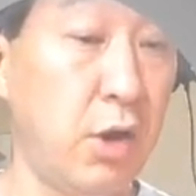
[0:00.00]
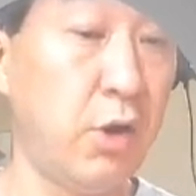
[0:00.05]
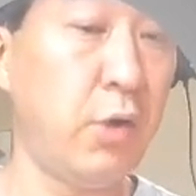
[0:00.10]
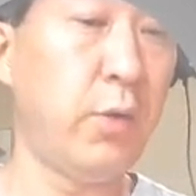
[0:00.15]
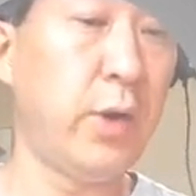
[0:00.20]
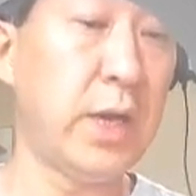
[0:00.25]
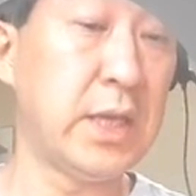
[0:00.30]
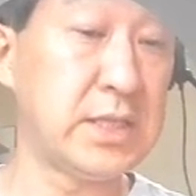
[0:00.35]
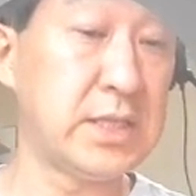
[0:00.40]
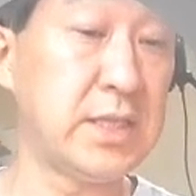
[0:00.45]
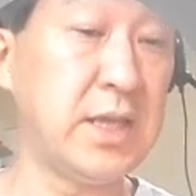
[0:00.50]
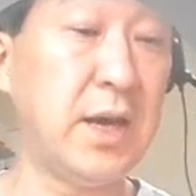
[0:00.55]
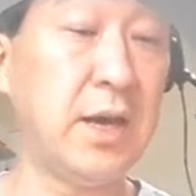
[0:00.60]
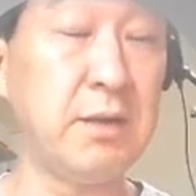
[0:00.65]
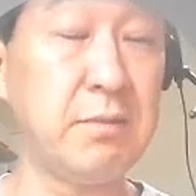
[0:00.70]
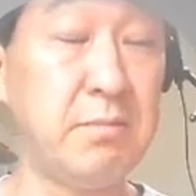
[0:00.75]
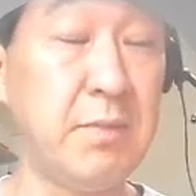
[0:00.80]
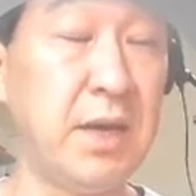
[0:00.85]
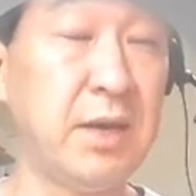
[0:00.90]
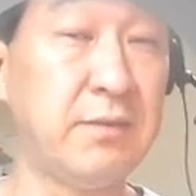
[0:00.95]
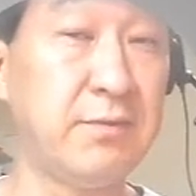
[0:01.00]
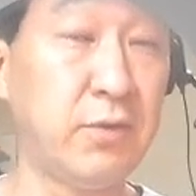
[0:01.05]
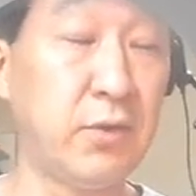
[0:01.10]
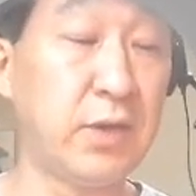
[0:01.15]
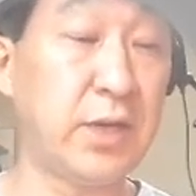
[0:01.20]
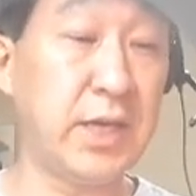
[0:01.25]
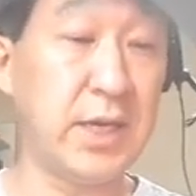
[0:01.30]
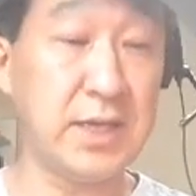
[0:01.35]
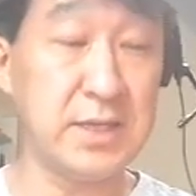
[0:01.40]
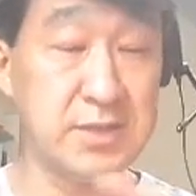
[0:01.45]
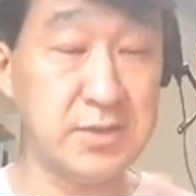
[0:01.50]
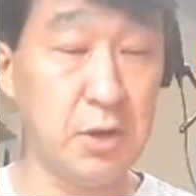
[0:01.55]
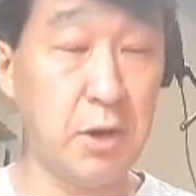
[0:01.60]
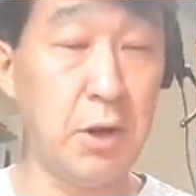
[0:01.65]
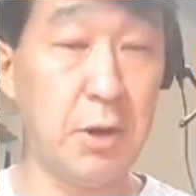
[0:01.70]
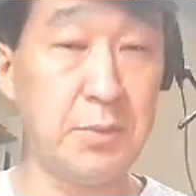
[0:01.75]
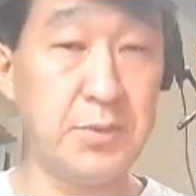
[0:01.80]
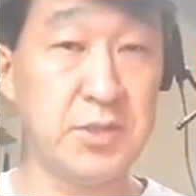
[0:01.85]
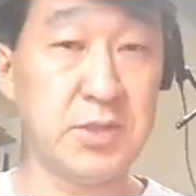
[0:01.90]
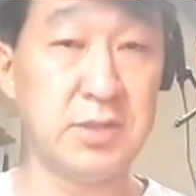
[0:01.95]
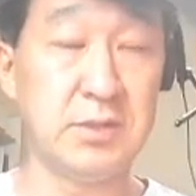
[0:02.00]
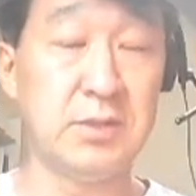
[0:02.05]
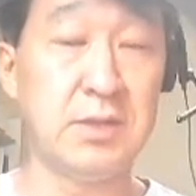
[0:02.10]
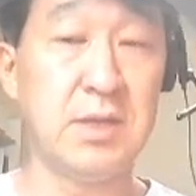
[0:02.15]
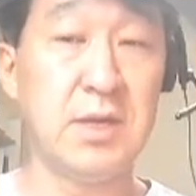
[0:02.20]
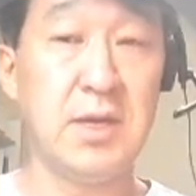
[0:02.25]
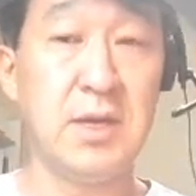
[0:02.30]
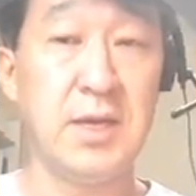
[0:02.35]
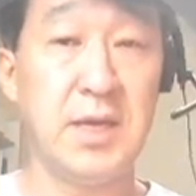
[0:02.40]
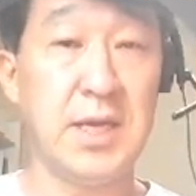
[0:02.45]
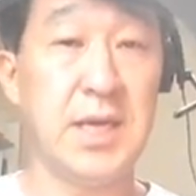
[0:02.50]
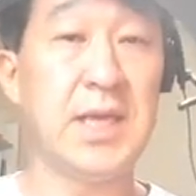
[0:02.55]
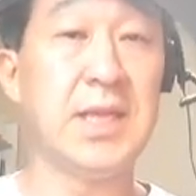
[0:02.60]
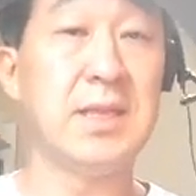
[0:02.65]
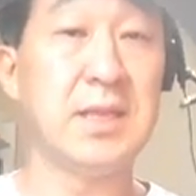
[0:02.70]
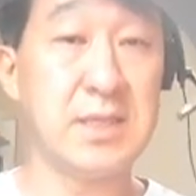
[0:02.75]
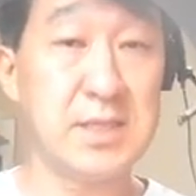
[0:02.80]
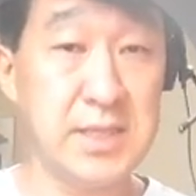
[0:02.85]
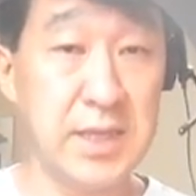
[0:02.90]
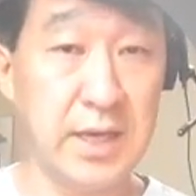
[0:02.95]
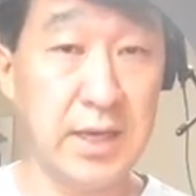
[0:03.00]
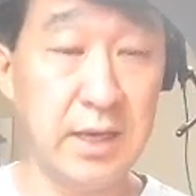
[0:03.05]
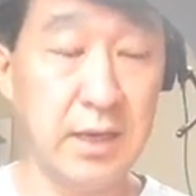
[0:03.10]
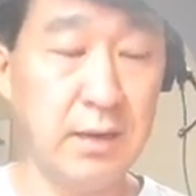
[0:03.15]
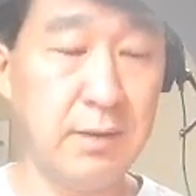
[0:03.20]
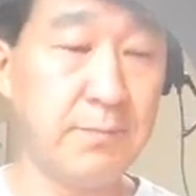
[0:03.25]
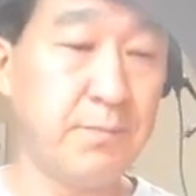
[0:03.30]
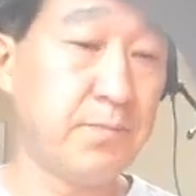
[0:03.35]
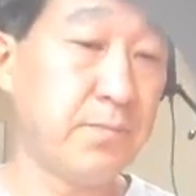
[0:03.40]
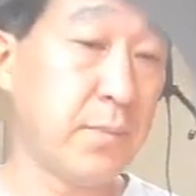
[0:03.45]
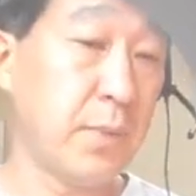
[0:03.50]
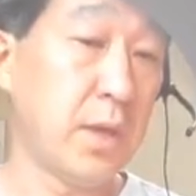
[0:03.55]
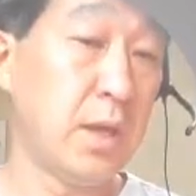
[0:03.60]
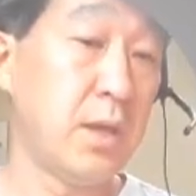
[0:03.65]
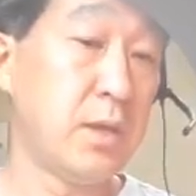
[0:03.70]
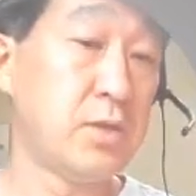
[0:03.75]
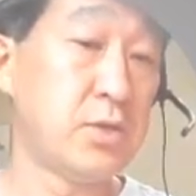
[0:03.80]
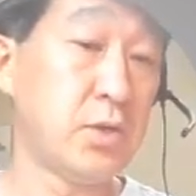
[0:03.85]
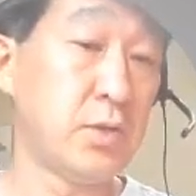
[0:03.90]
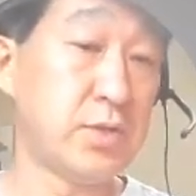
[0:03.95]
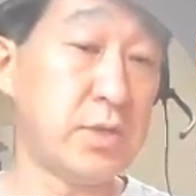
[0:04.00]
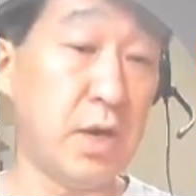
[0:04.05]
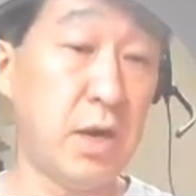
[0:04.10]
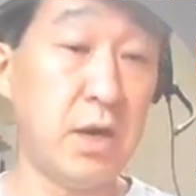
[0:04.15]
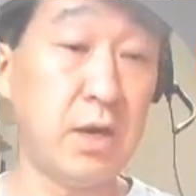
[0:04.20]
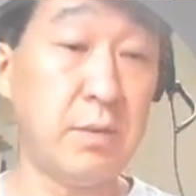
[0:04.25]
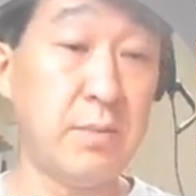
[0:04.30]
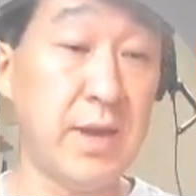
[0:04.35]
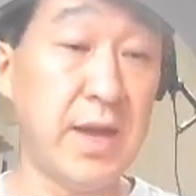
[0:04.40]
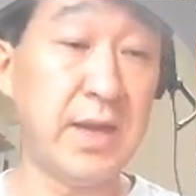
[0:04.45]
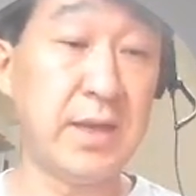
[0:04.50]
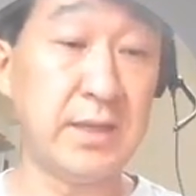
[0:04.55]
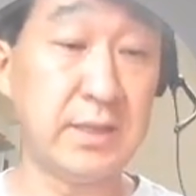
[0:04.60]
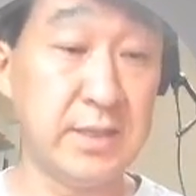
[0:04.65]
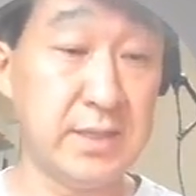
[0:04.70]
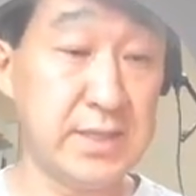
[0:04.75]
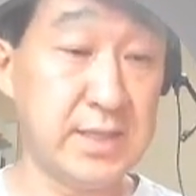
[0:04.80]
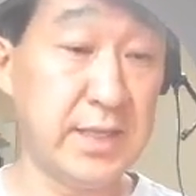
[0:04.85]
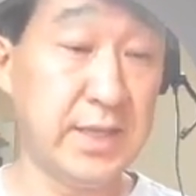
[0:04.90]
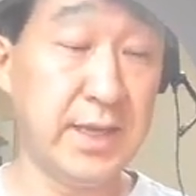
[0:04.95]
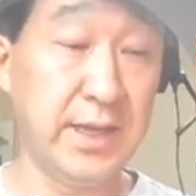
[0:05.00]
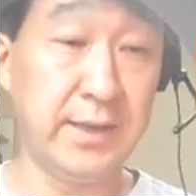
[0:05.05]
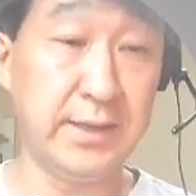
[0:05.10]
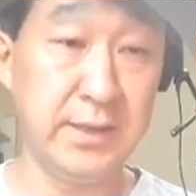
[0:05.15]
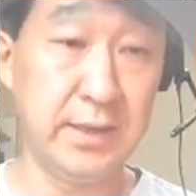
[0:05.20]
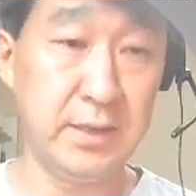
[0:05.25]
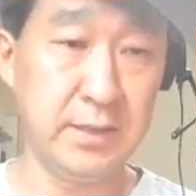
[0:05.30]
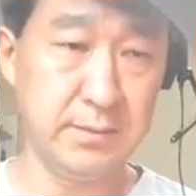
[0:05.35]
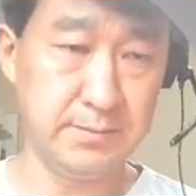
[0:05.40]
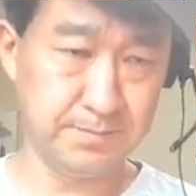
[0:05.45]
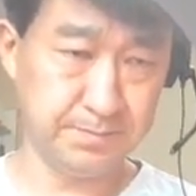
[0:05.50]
it's not made for kids option in the setting. So it's automatically selected.